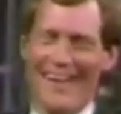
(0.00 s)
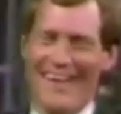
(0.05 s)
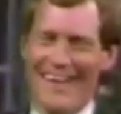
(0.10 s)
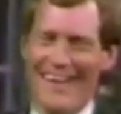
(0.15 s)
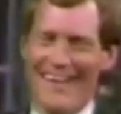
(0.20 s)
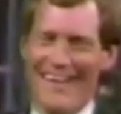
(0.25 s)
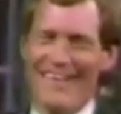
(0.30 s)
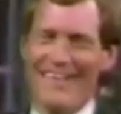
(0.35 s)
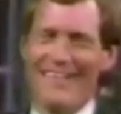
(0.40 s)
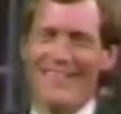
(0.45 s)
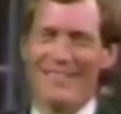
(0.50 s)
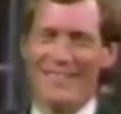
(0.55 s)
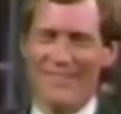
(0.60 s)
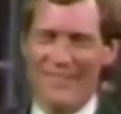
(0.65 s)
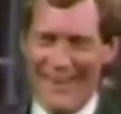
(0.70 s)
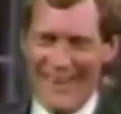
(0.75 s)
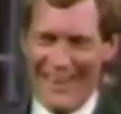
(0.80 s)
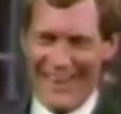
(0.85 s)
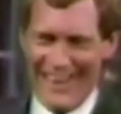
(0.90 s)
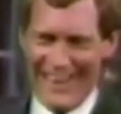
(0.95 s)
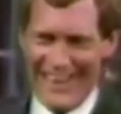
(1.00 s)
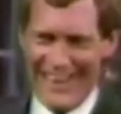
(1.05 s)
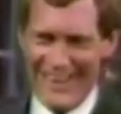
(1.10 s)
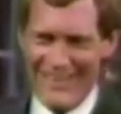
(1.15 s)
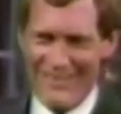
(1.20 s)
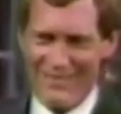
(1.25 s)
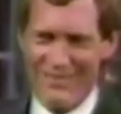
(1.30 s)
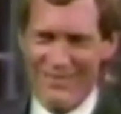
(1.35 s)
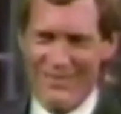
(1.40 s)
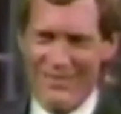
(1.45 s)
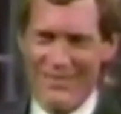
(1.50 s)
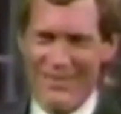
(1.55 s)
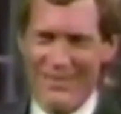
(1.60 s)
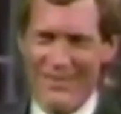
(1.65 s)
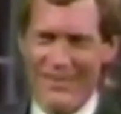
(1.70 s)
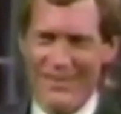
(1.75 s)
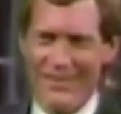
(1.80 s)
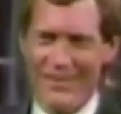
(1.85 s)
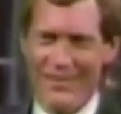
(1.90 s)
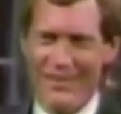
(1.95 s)

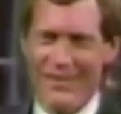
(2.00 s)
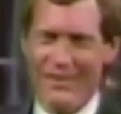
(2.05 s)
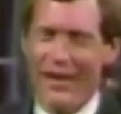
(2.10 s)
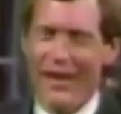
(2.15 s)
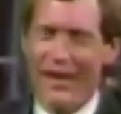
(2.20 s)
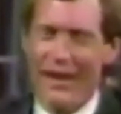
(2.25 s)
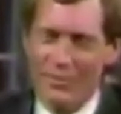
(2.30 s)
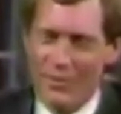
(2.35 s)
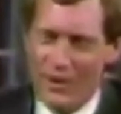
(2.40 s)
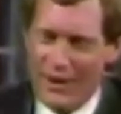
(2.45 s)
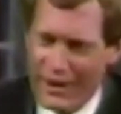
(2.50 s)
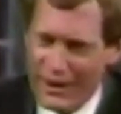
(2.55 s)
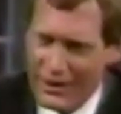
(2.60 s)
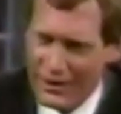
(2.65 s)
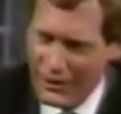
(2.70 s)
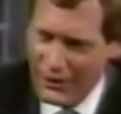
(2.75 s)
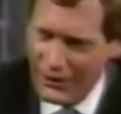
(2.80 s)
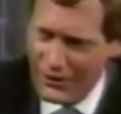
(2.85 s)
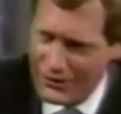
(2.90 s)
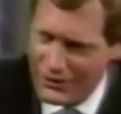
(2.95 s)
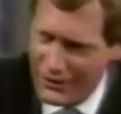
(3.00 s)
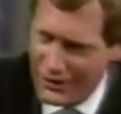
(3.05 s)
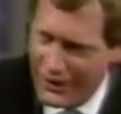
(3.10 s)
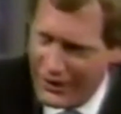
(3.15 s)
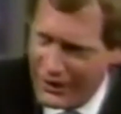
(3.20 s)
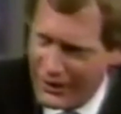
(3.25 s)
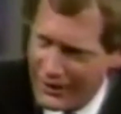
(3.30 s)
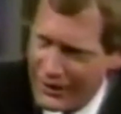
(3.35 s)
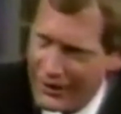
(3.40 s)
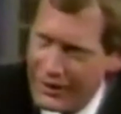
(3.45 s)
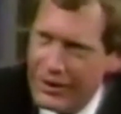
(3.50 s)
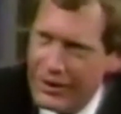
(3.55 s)
5. You're not even going to get close, are you?